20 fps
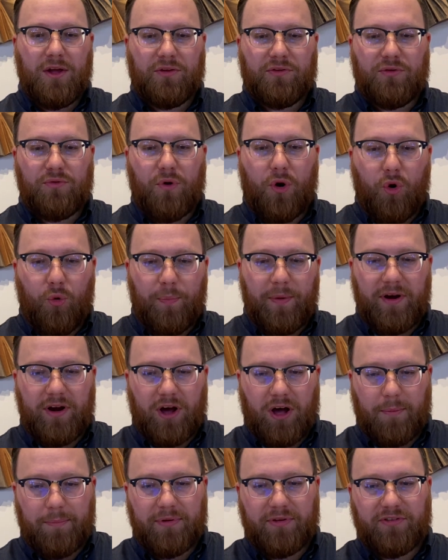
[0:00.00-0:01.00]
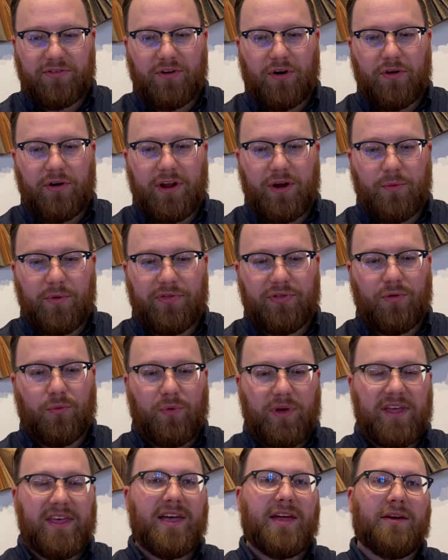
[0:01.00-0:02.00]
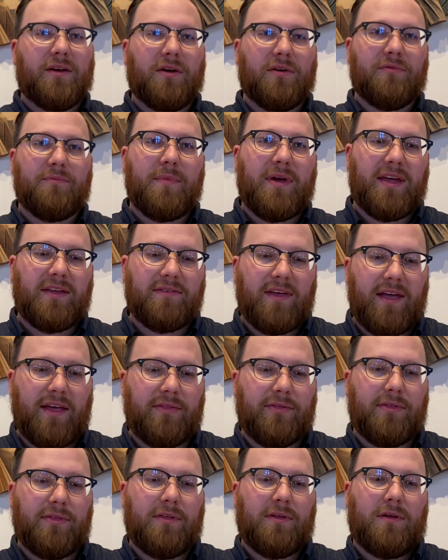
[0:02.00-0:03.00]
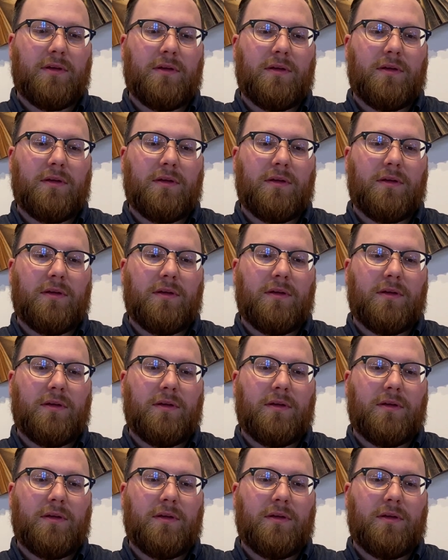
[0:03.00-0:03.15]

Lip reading: to open up starting with the weekend of May 10th.